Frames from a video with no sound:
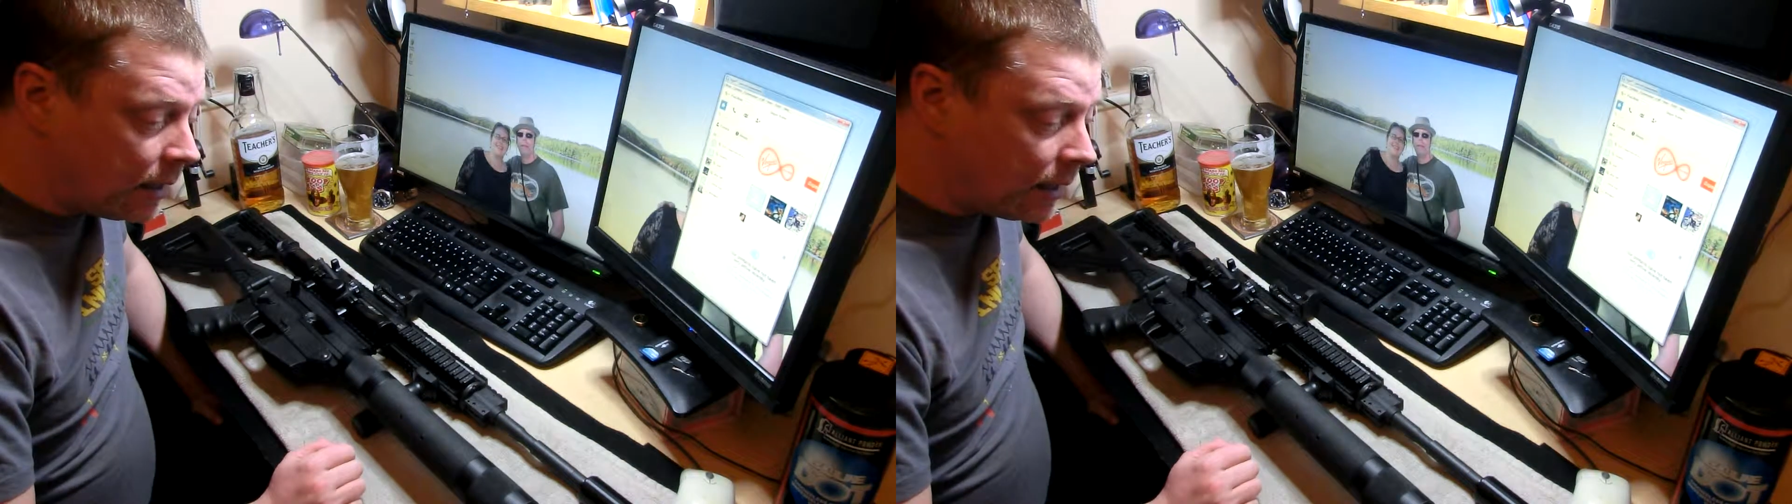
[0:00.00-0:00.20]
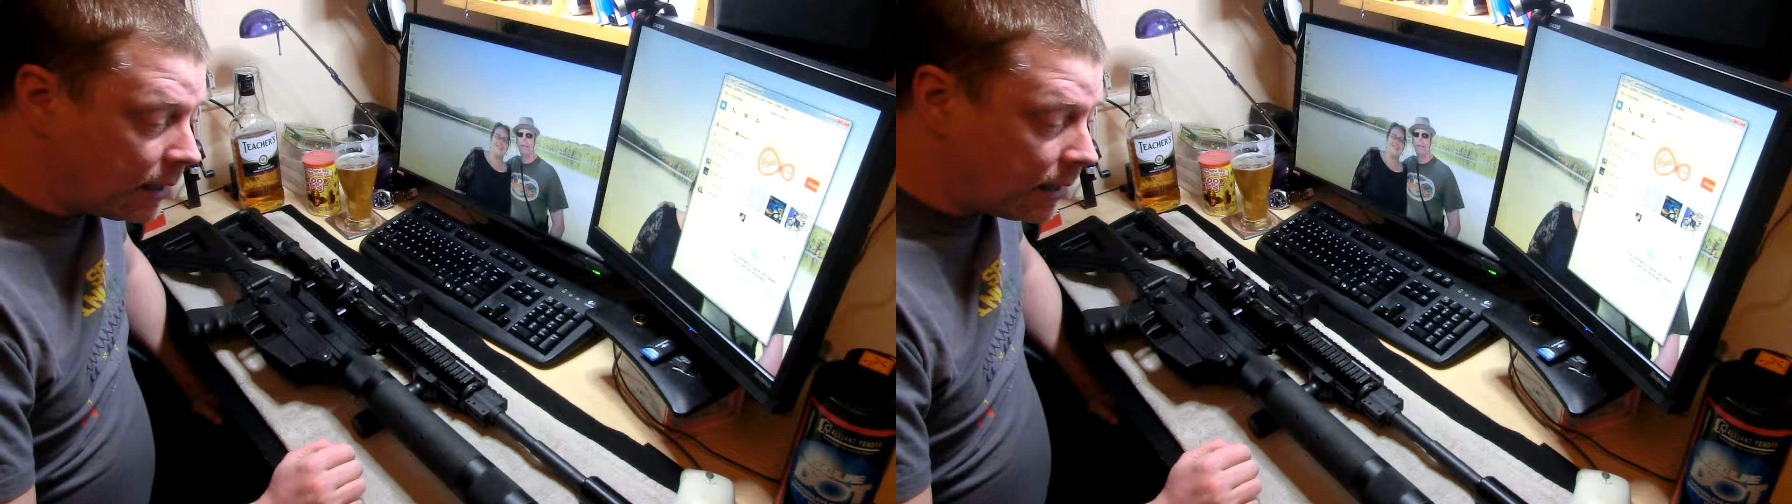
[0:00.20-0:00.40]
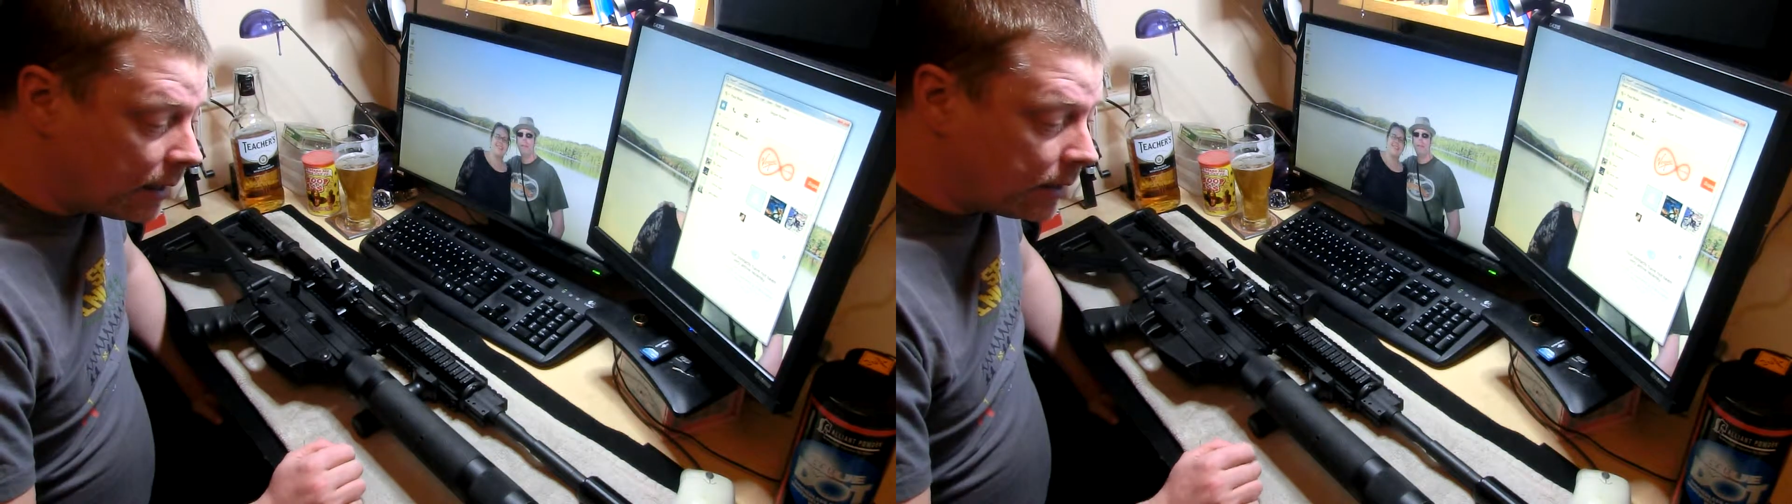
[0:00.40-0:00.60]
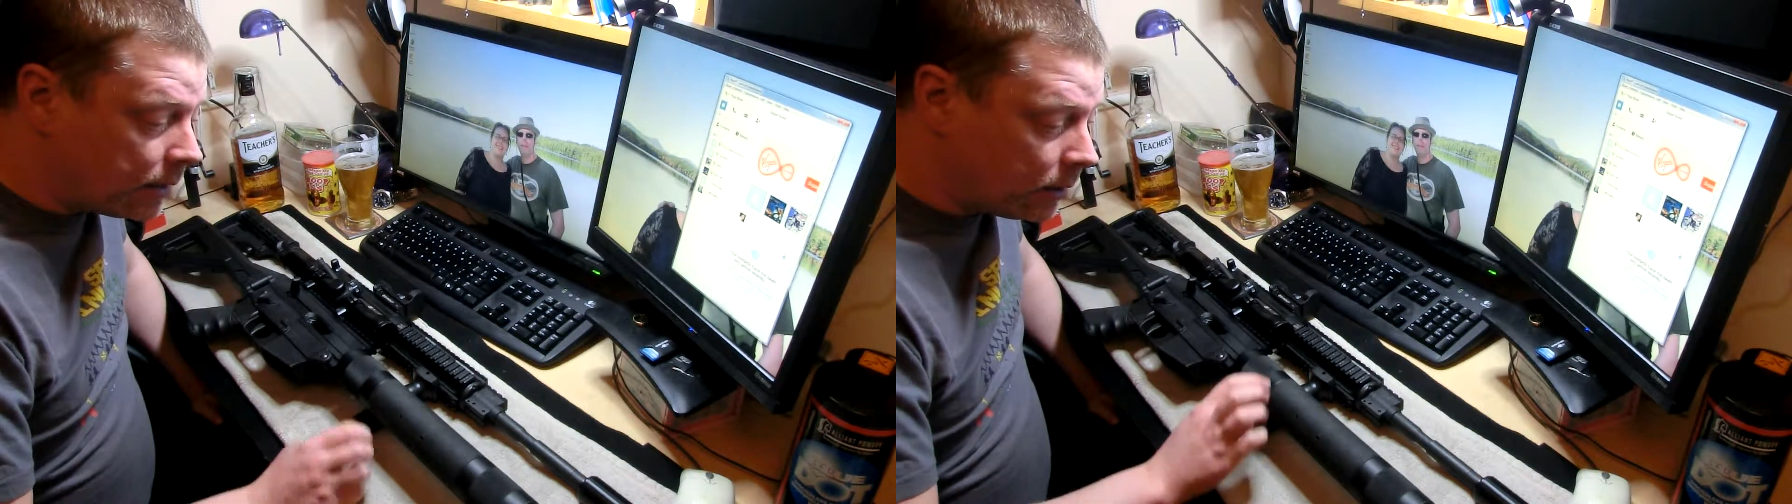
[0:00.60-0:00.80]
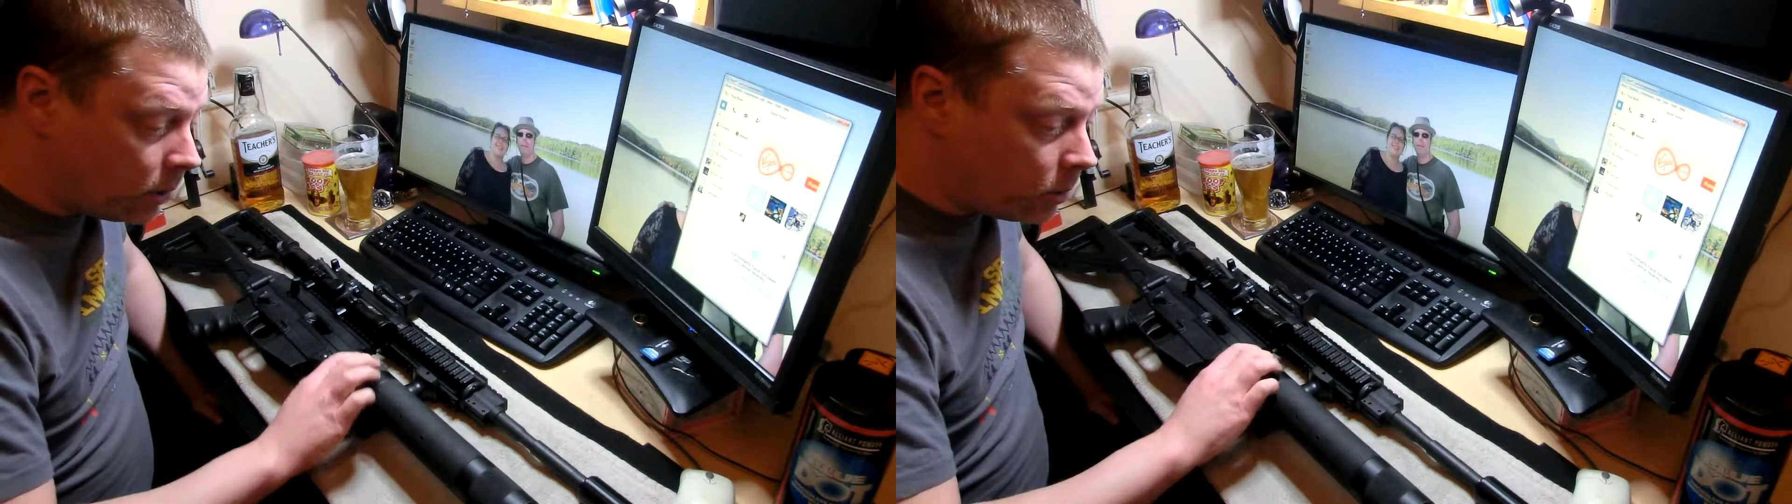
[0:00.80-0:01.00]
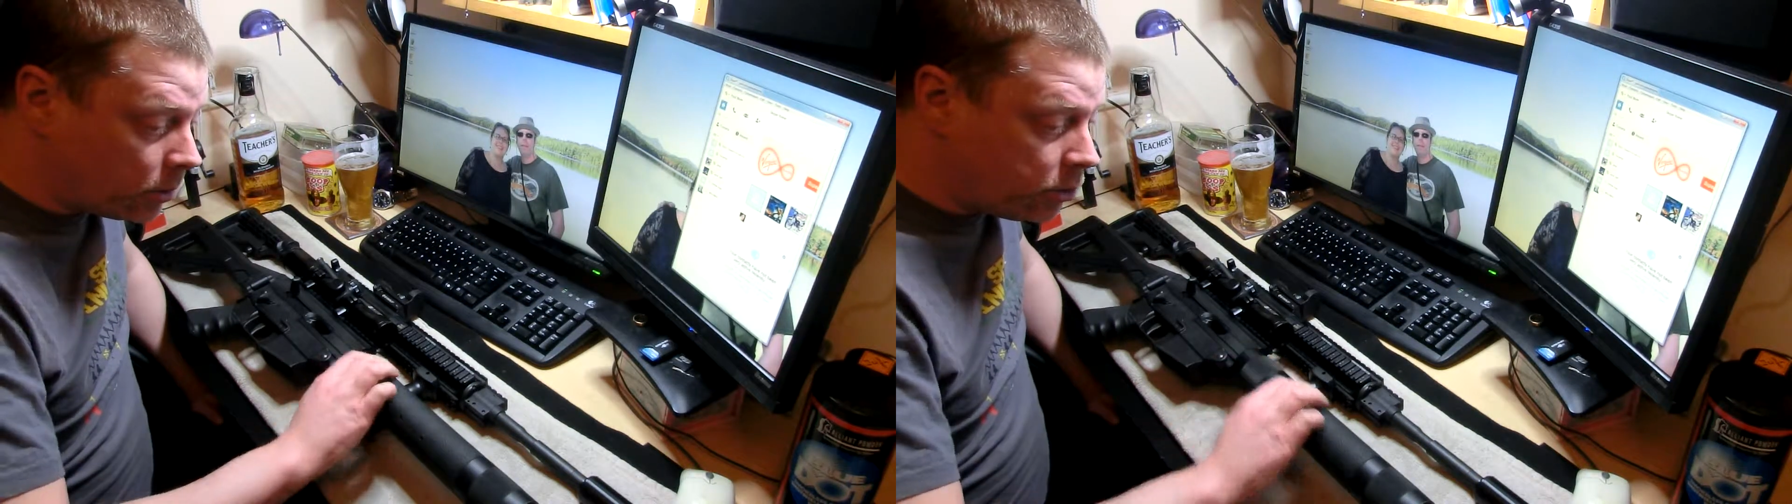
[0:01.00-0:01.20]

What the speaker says: Hogue